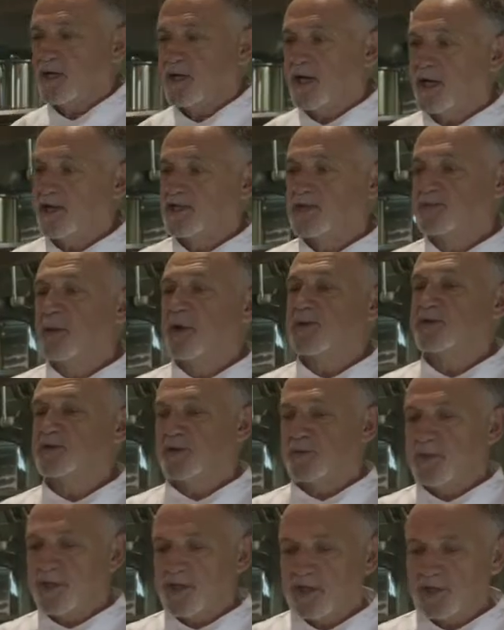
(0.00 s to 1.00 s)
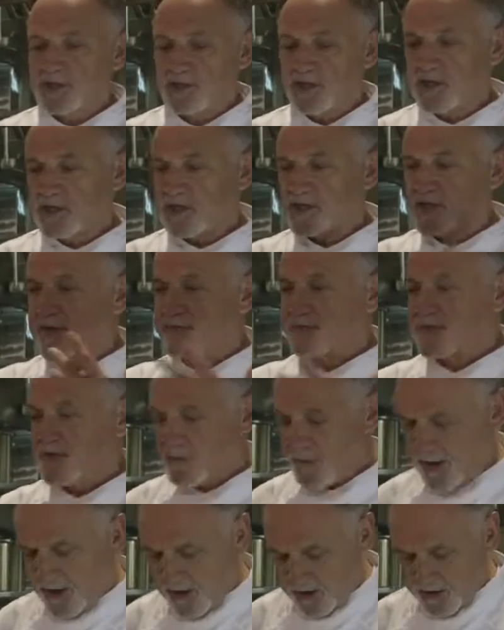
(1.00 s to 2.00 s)
and it's supposed to be, because it just gives the
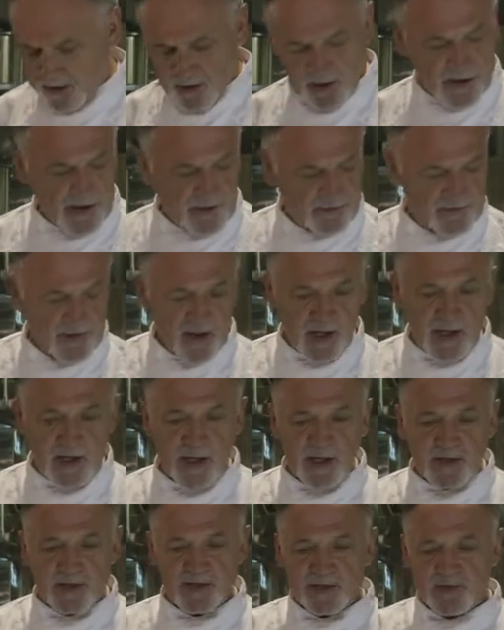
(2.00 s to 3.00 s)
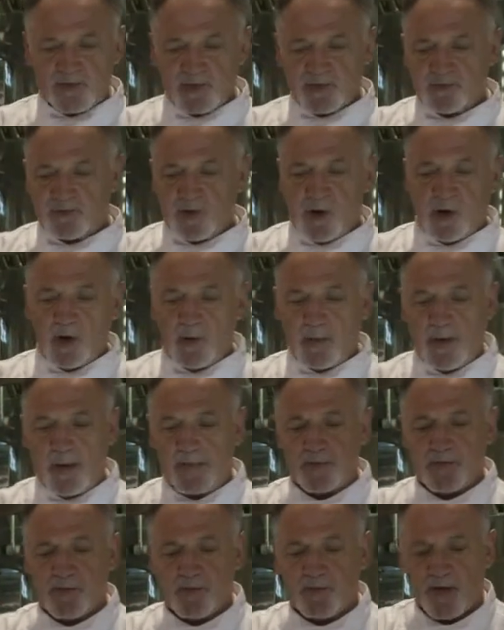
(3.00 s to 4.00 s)
meat a little lift. So you just roll them
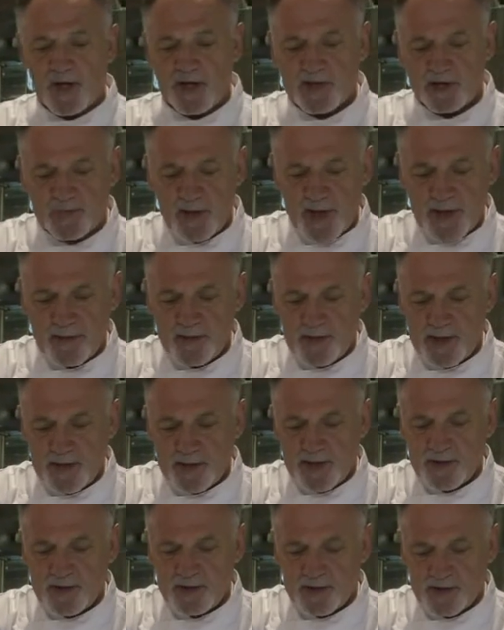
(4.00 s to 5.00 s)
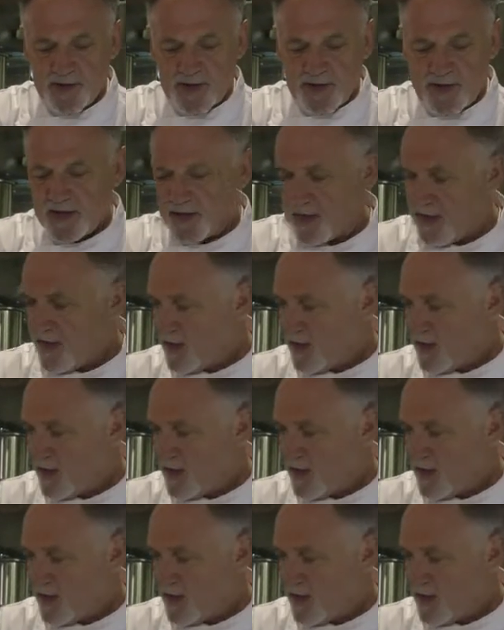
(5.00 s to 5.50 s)
up in the rice paper and then into the